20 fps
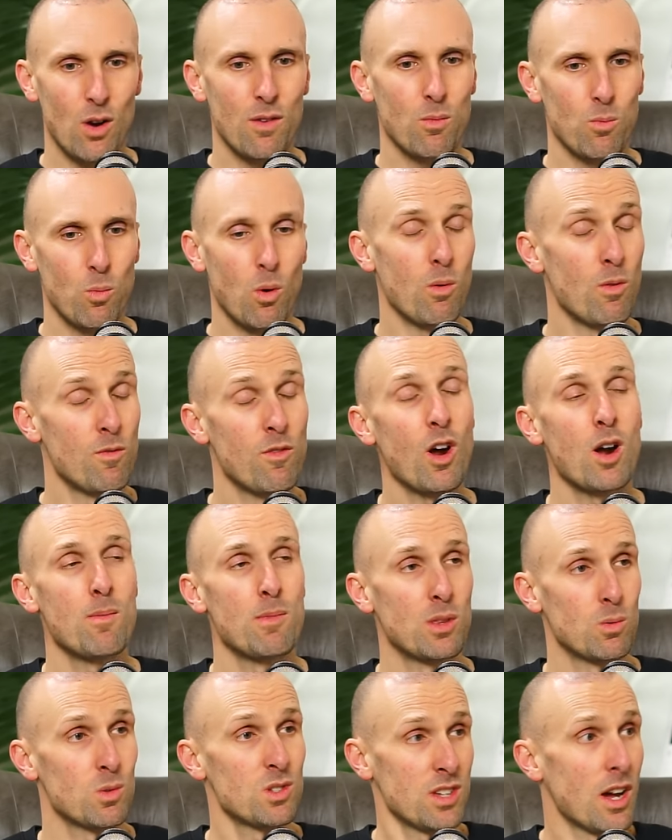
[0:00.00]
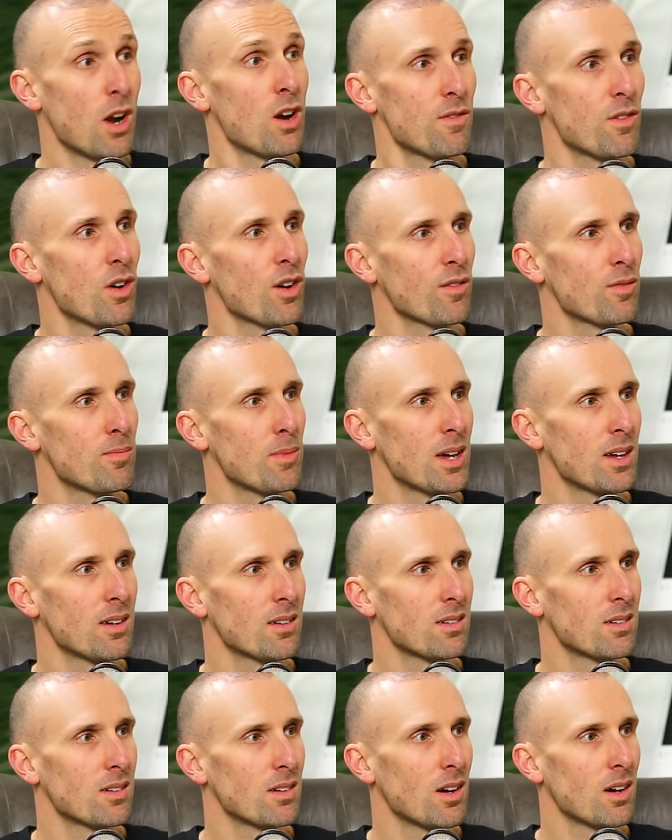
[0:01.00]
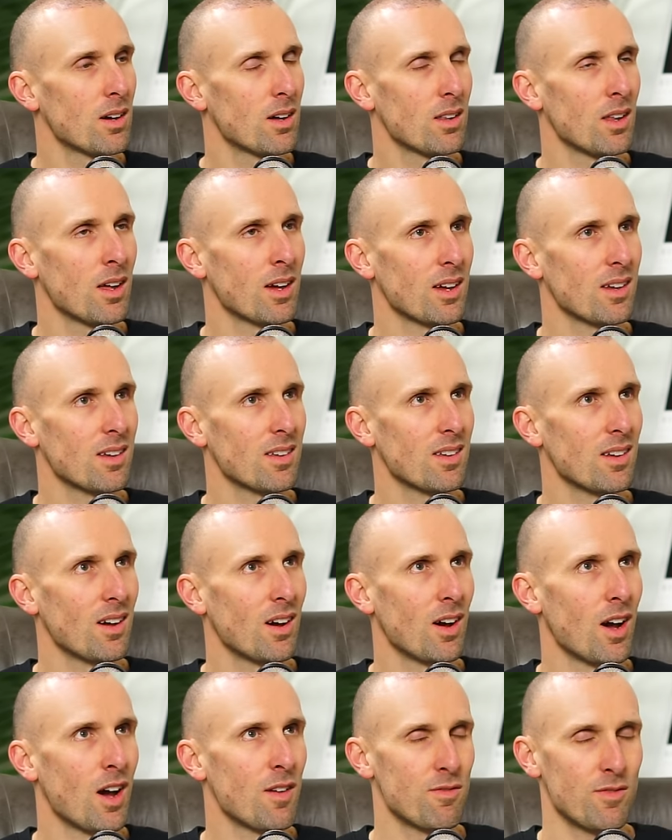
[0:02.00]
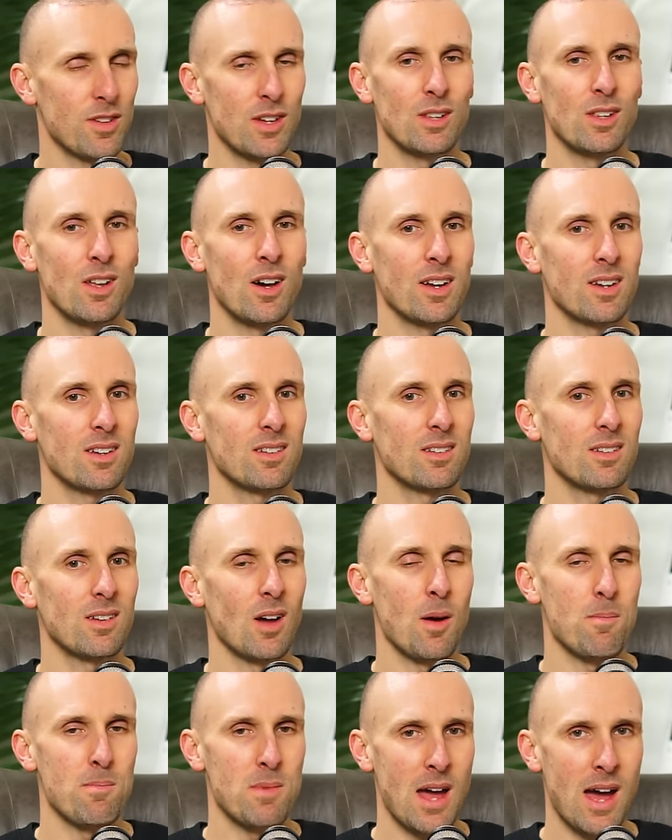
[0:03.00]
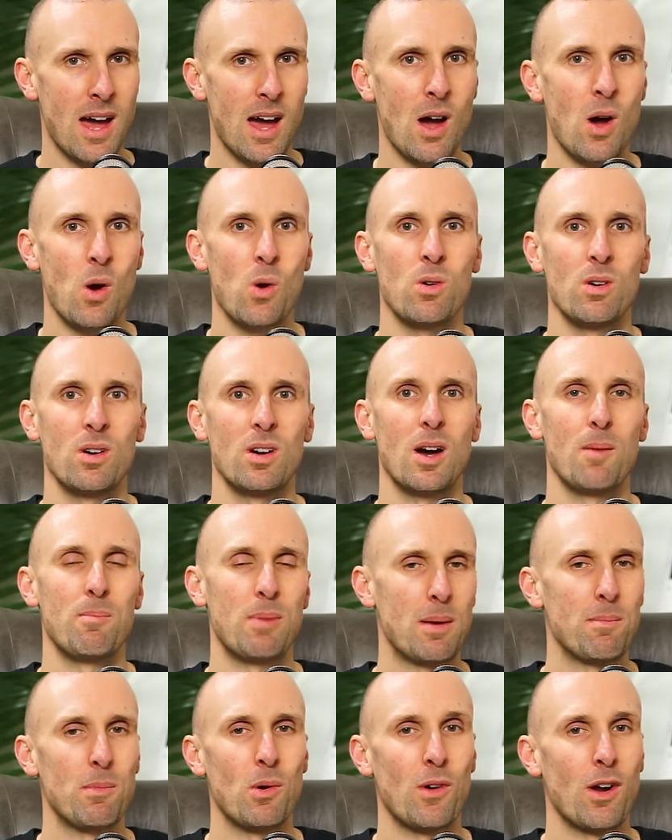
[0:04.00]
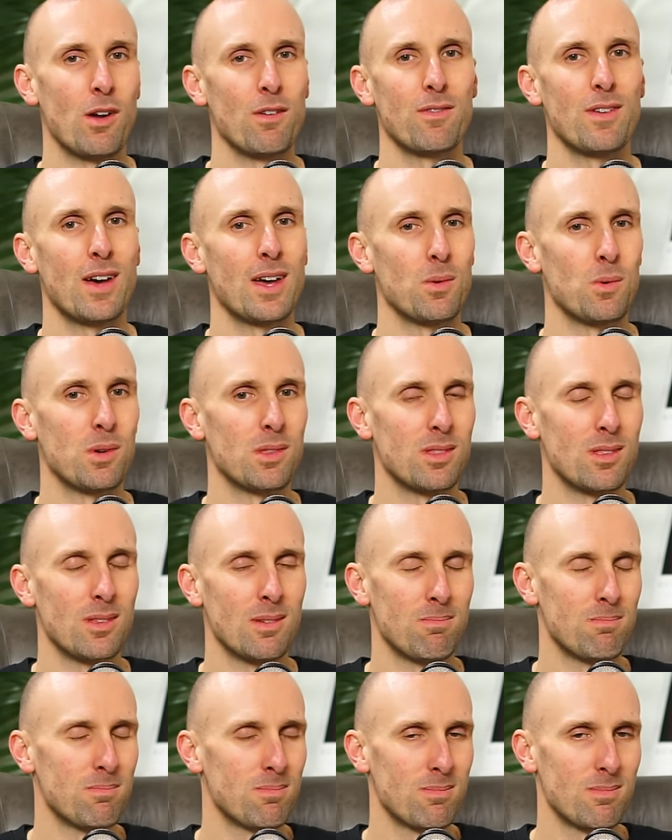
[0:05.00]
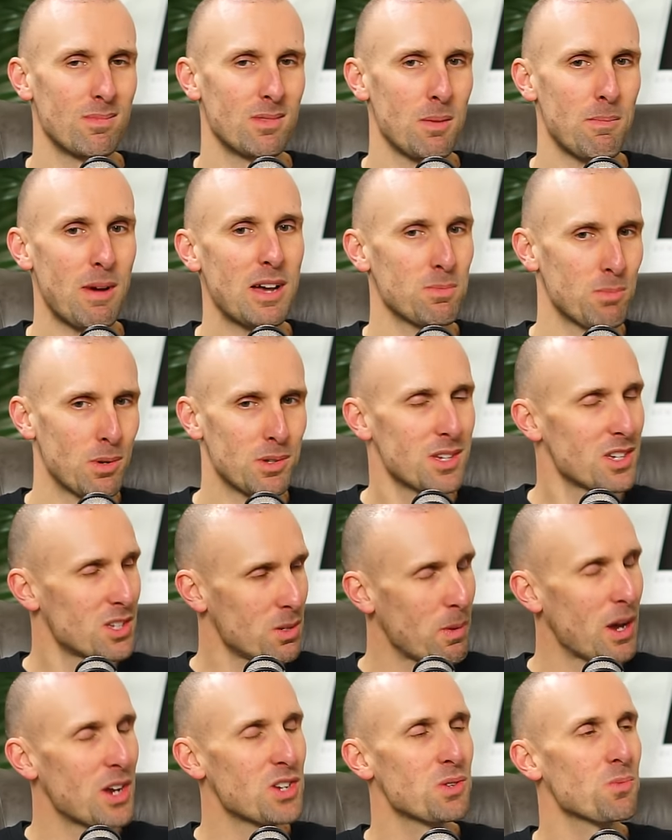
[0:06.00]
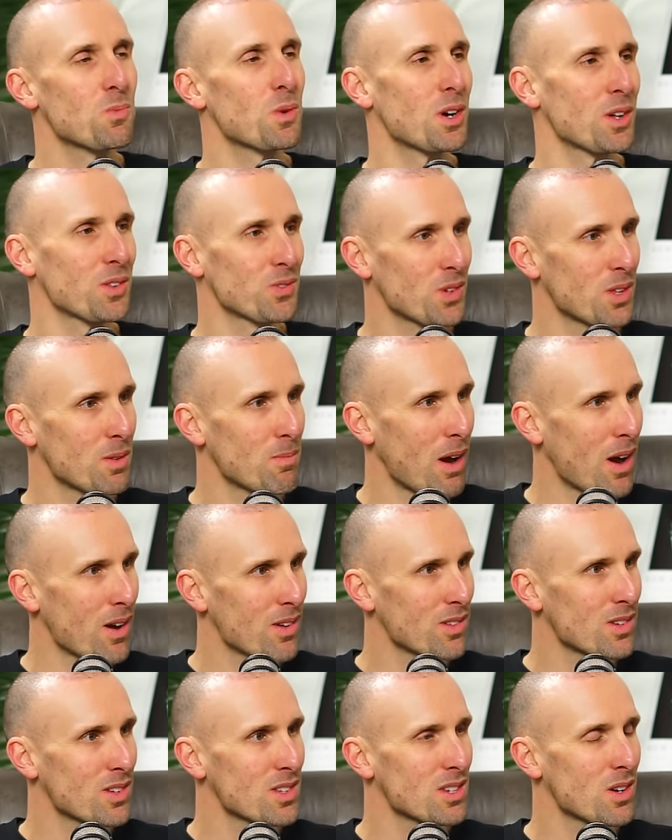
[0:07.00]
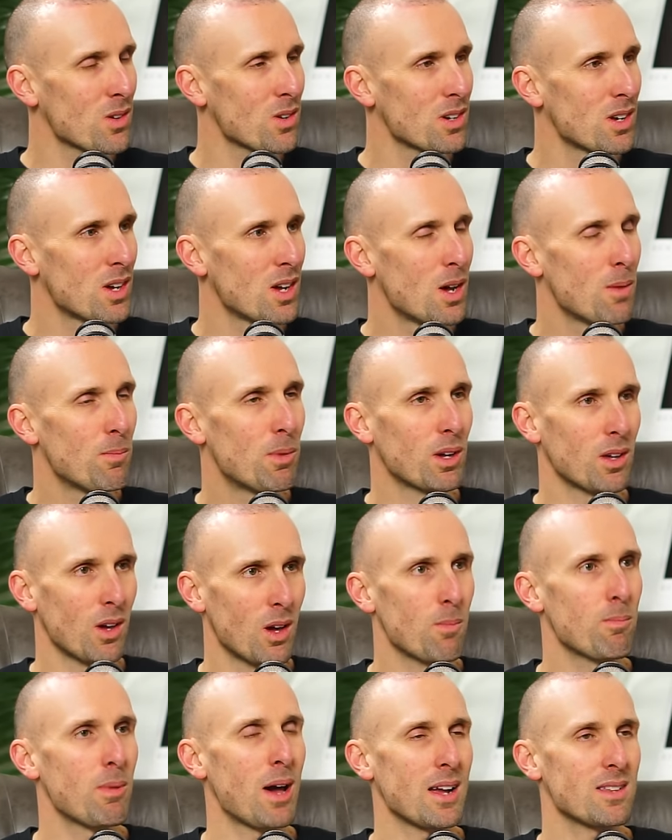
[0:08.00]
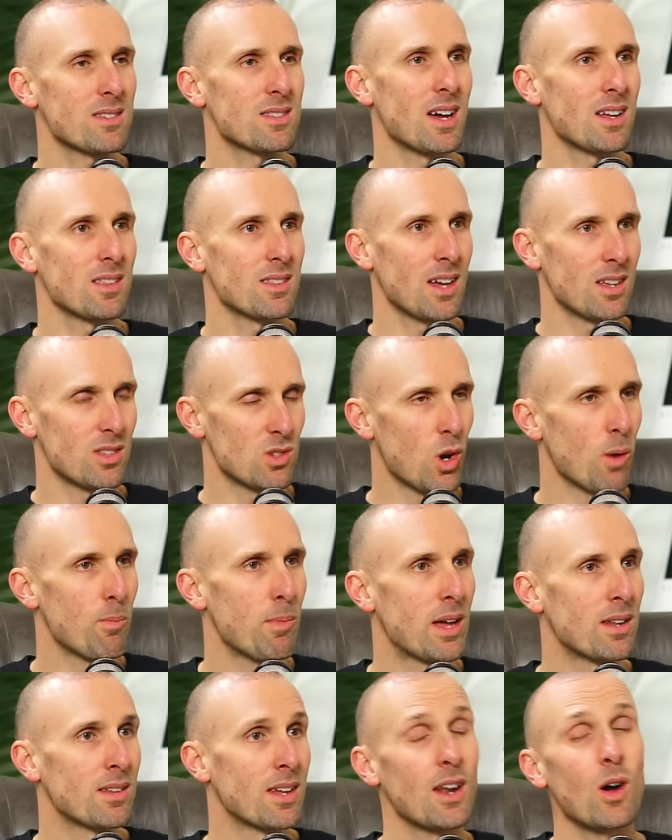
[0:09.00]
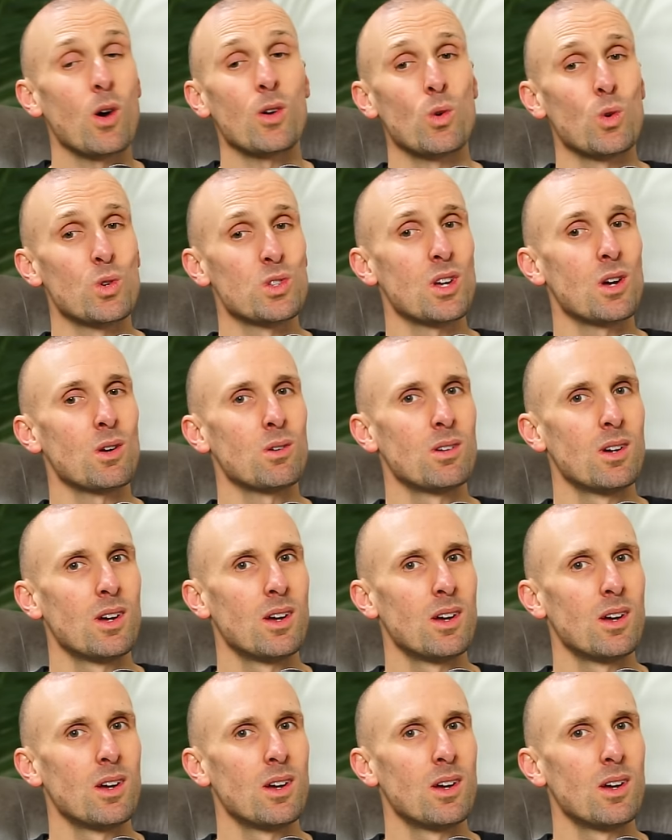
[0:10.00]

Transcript: what environment that was terrifying for me. I feel like I'm now a bit more au fait with the mass participation world through the marathon and so on. But going back to that top end, and also